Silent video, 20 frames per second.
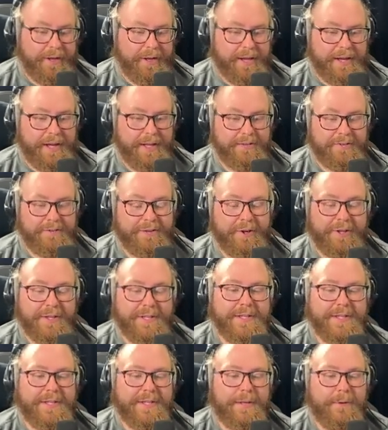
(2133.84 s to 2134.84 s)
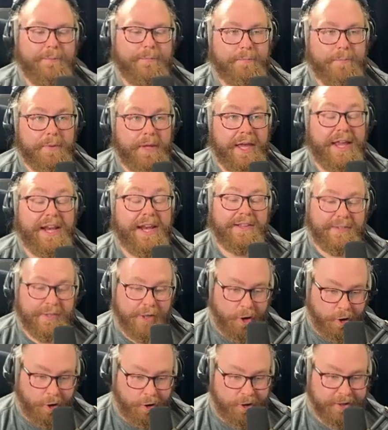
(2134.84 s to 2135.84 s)
it's not it is
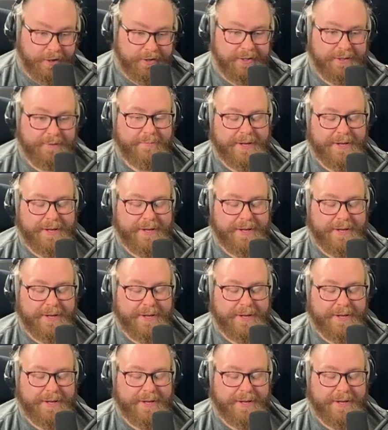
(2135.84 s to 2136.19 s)
hard,